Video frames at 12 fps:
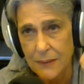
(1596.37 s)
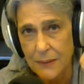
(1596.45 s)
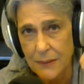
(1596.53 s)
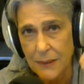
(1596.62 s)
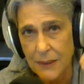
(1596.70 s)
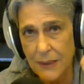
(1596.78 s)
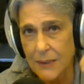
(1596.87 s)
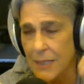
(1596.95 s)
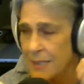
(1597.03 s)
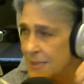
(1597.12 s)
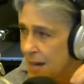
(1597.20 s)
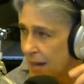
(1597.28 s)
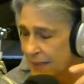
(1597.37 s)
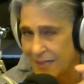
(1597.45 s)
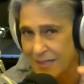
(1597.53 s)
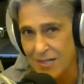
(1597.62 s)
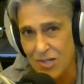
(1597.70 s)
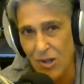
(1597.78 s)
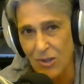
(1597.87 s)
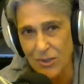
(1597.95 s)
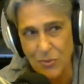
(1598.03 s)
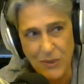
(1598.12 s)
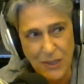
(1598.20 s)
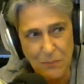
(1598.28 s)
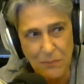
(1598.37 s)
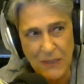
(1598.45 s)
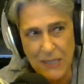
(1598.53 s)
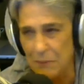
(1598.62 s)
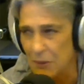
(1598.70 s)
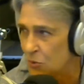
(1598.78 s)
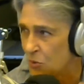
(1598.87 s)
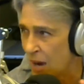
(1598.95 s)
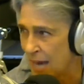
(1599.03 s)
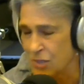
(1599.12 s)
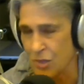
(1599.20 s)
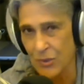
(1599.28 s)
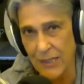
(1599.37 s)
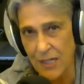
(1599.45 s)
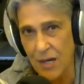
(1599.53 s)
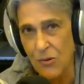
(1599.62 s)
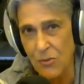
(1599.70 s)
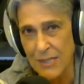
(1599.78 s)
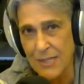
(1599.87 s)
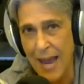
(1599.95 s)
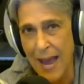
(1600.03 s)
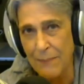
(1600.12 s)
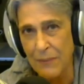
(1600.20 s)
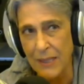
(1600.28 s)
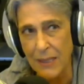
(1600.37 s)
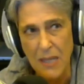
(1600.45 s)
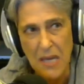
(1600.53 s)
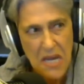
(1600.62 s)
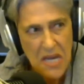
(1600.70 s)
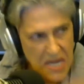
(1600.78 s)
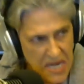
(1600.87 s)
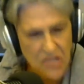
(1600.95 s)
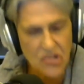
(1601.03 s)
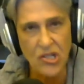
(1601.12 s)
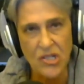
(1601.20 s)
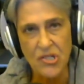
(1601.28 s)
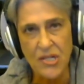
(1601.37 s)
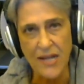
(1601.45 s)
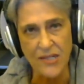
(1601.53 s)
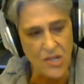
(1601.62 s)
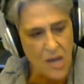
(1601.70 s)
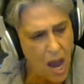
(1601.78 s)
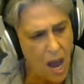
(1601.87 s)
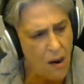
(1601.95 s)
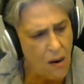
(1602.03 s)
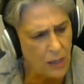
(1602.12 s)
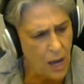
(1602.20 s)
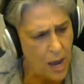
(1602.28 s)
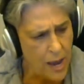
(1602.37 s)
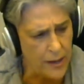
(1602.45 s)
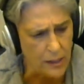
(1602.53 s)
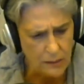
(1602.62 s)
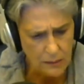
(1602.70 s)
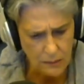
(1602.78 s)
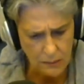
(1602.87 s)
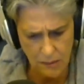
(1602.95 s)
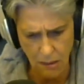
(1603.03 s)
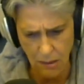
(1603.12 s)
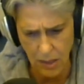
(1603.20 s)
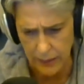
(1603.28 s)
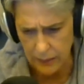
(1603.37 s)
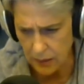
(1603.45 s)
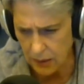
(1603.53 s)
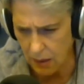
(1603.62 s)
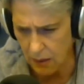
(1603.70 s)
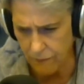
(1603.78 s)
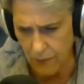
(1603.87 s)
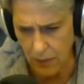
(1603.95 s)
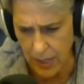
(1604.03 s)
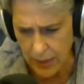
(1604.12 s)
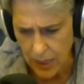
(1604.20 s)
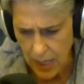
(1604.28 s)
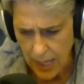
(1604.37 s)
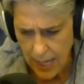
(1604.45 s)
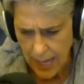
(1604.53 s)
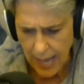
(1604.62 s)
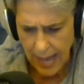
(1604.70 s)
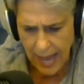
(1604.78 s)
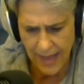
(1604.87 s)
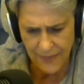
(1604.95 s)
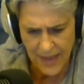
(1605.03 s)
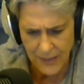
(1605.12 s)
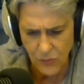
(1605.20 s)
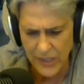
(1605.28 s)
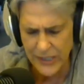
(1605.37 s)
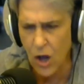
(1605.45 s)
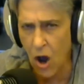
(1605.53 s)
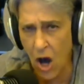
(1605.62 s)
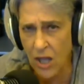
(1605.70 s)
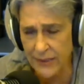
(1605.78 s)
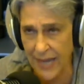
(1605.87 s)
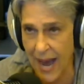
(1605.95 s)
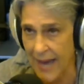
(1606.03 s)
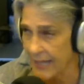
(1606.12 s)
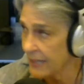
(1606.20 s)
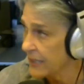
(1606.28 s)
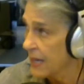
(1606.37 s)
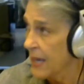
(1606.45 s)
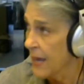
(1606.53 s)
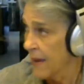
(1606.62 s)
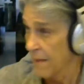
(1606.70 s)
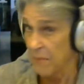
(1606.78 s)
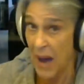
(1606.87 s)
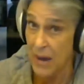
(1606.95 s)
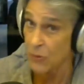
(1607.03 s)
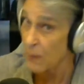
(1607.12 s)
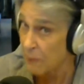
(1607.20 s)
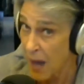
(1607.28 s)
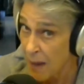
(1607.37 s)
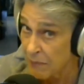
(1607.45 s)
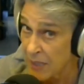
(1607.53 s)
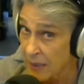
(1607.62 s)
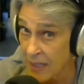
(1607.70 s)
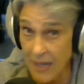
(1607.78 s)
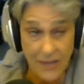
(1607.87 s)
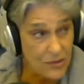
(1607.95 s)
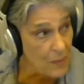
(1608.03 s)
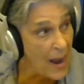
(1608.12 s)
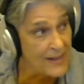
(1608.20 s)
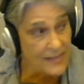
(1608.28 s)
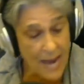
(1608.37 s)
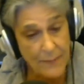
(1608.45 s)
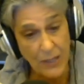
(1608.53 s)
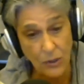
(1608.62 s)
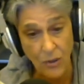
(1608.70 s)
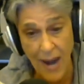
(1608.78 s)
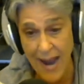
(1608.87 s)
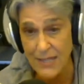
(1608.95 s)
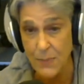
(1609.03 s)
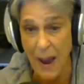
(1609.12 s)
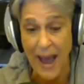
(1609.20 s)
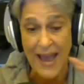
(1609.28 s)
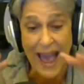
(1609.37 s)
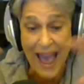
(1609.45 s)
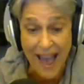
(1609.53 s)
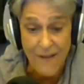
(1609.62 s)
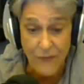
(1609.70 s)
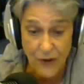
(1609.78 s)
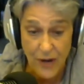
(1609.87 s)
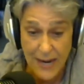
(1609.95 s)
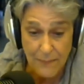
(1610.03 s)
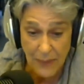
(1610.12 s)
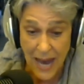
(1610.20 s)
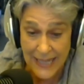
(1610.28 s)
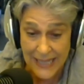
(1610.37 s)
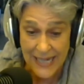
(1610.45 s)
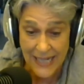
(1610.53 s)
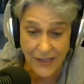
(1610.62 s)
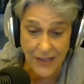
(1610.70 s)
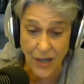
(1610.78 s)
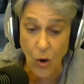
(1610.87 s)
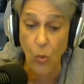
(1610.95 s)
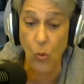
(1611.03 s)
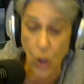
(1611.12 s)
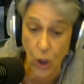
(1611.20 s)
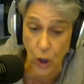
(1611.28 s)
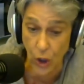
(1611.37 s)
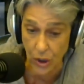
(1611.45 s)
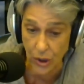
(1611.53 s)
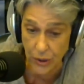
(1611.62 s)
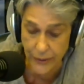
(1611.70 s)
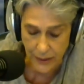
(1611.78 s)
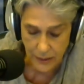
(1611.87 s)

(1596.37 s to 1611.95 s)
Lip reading: He does not consult with the people who actually know what's happening. He just says, yeah, okay, do it, go for it. And then when called on it, by Republicans, by Democrats, by everybody in the world,